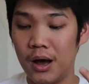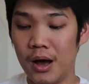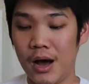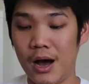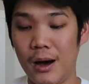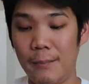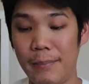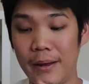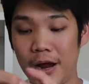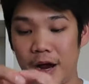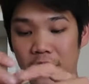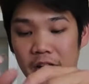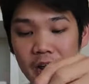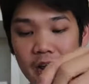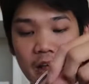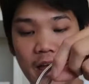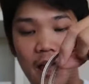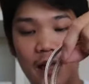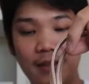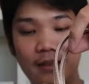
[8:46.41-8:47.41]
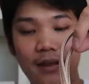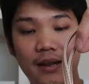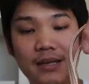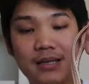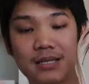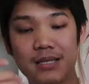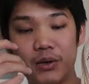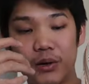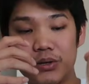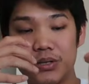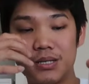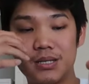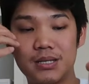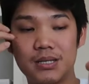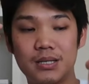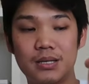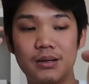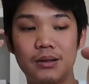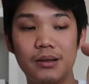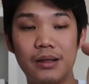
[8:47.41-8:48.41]
apparent and then it
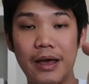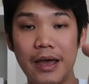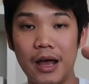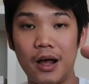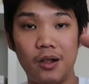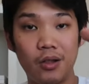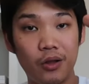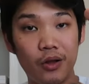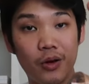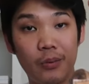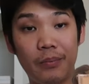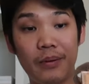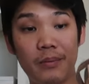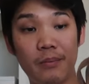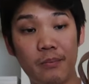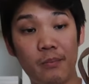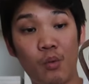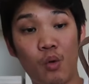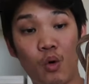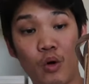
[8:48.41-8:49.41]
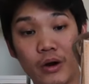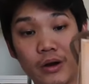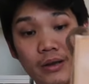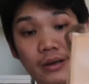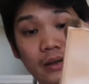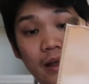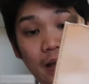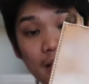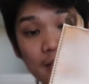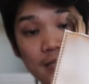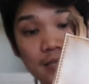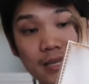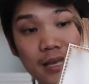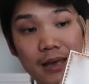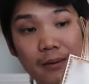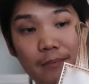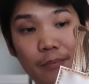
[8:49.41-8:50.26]
starts to lay a little bit more nicely.